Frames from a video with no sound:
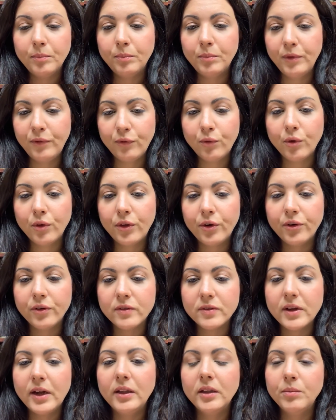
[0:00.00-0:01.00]
before their
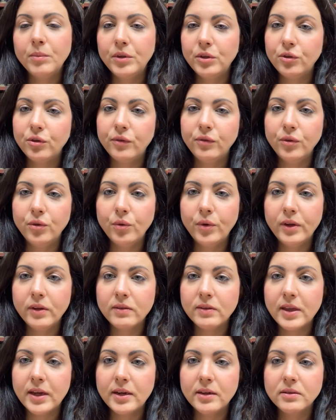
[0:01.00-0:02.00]
asylum interview,
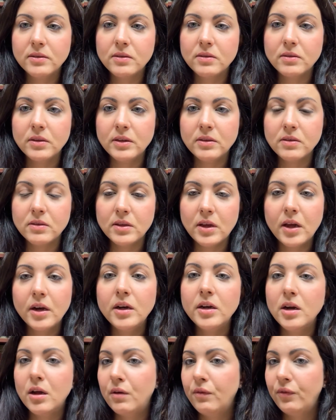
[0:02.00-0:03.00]
is that it's not
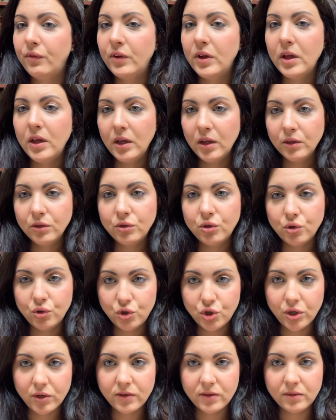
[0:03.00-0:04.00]
enough to
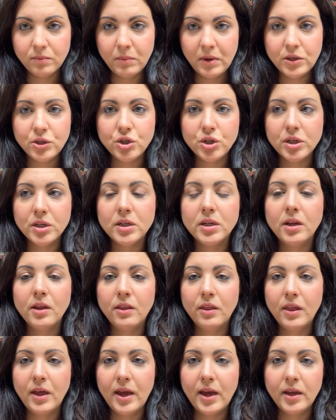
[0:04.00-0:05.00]
just mention
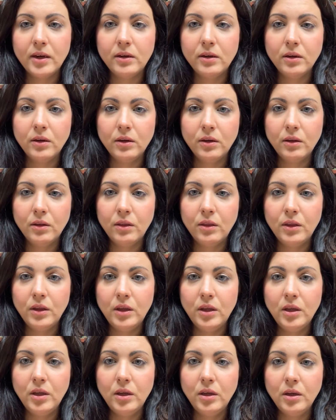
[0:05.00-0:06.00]
that
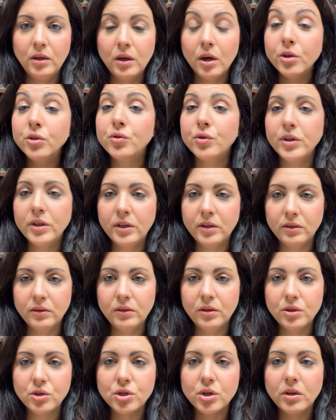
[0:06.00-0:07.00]
the country
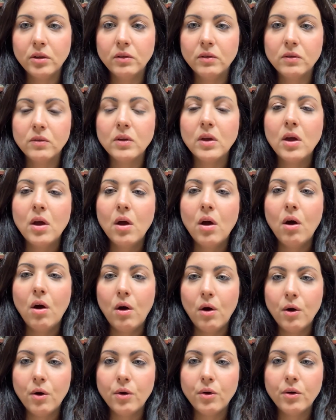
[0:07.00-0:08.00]
conditions
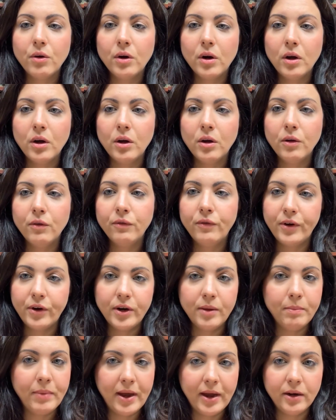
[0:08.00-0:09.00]
are
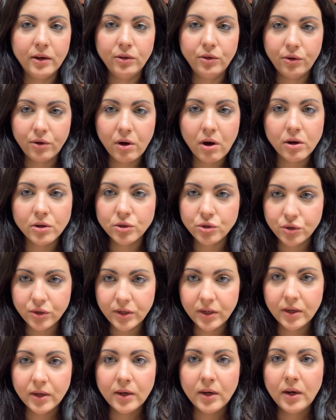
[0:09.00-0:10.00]
very bad in your
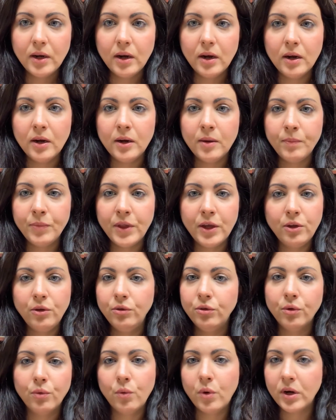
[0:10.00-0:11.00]
country, that
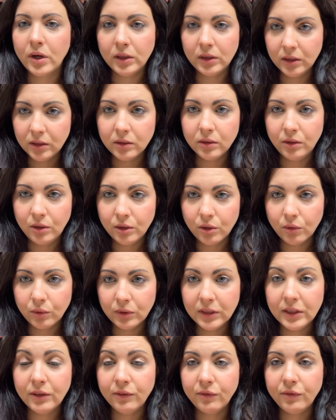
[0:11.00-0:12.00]
you don't want to
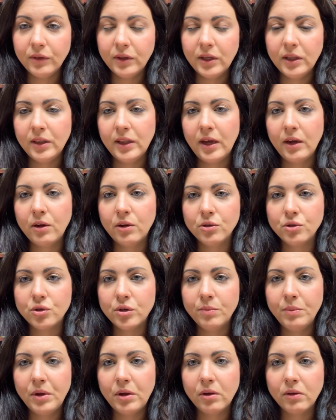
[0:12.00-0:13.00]
live in that
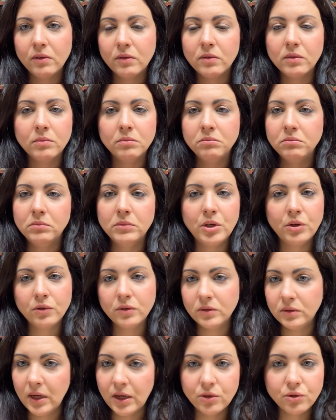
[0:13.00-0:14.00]
country because
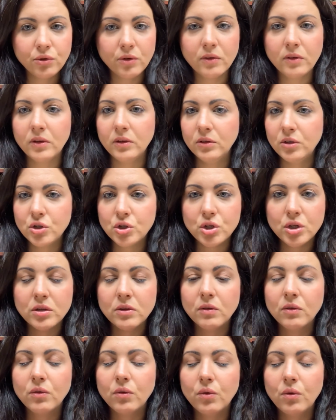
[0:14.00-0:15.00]
there's dangerous
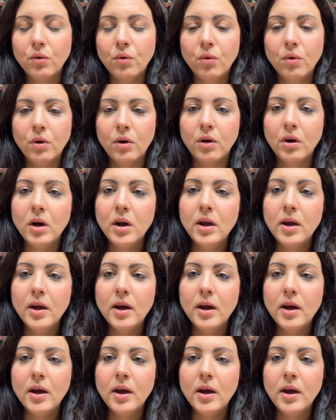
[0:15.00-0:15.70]
conditions or